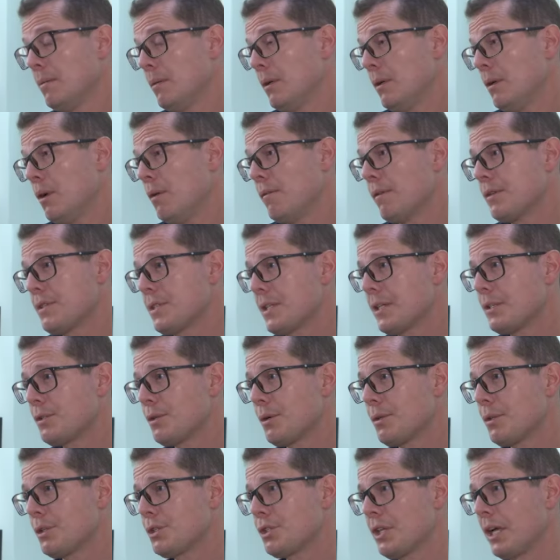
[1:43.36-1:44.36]
Well, obviously,
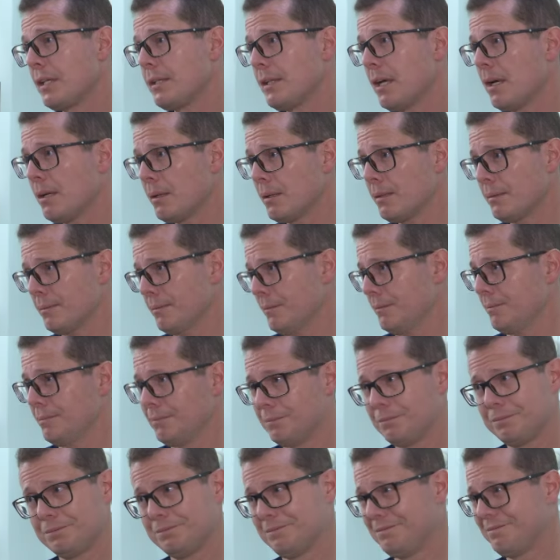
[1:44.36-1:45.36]
during the shutdown,
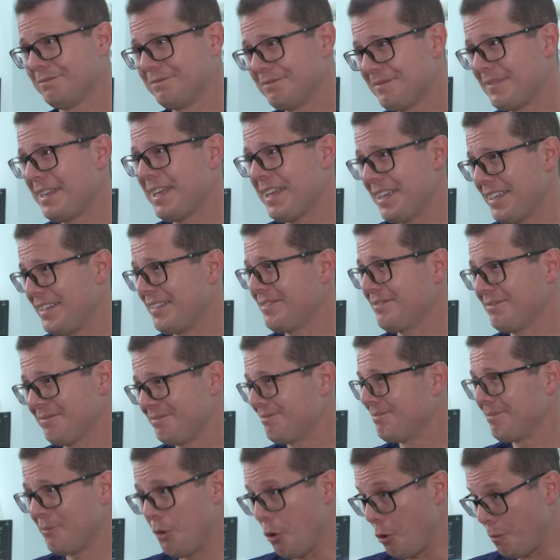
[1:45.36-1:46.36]
uh,
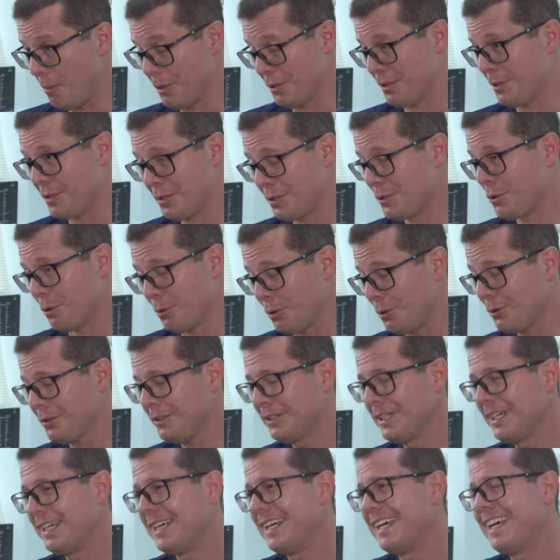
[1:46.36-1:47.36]
no business at
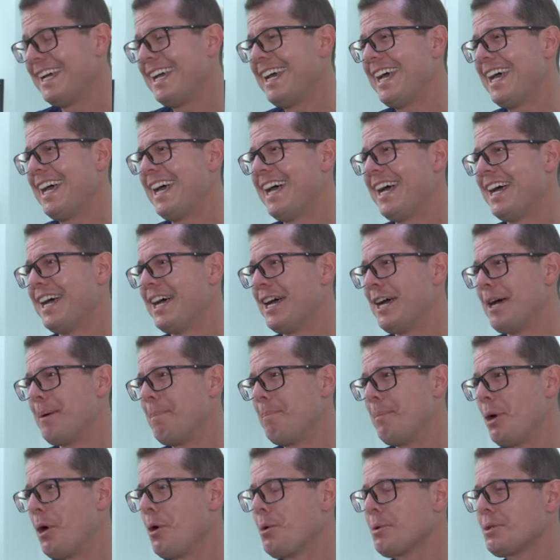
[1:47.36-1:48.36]
all. Uh,
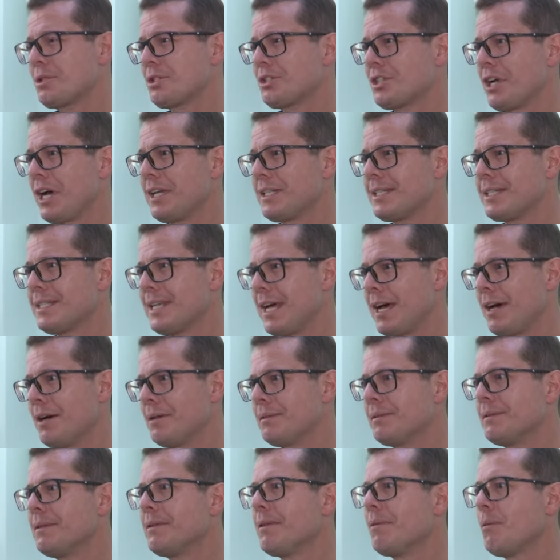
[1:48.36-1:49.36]
Post
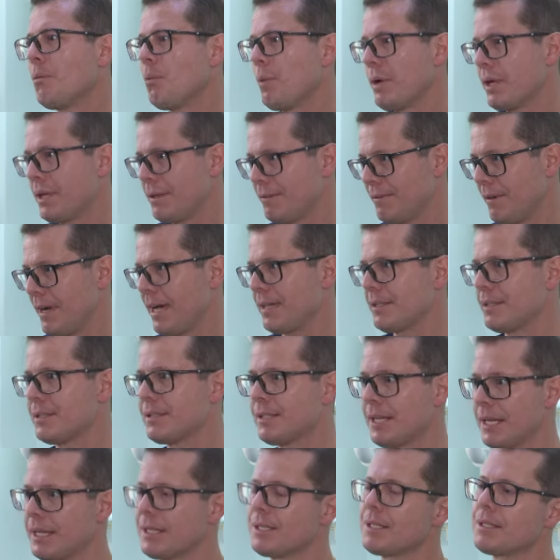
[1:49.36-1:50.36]
shutdown, we have had to
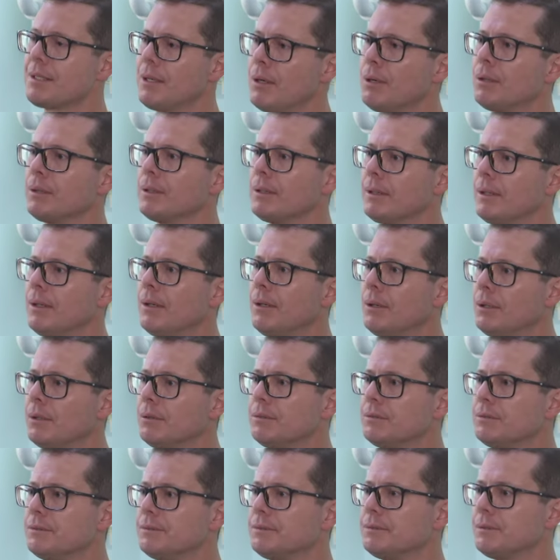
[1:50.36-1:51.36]
take stock
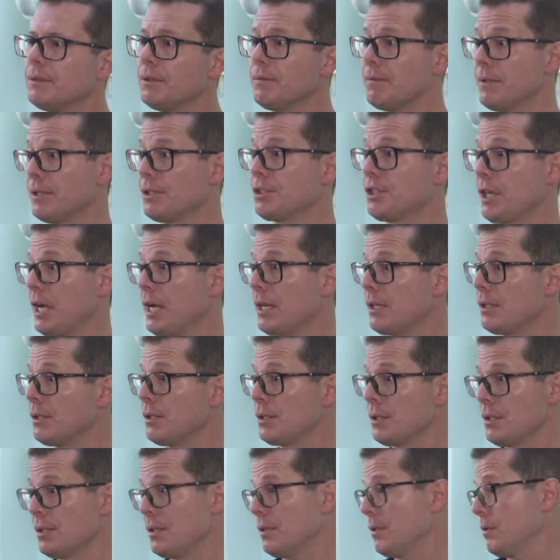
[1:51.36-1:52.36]
of, of the
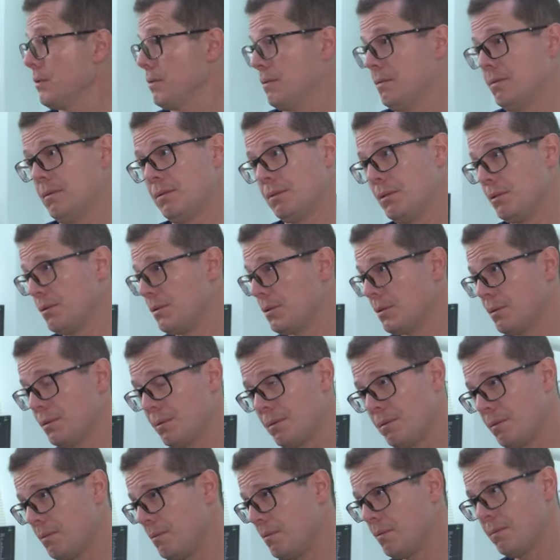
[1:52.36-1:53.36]
changes due
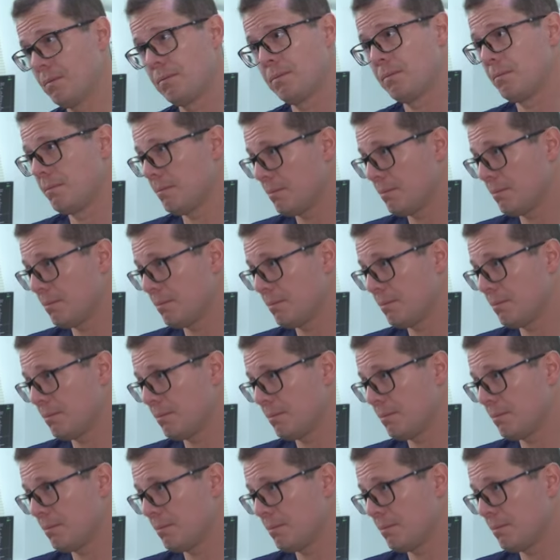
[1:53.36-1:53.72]
to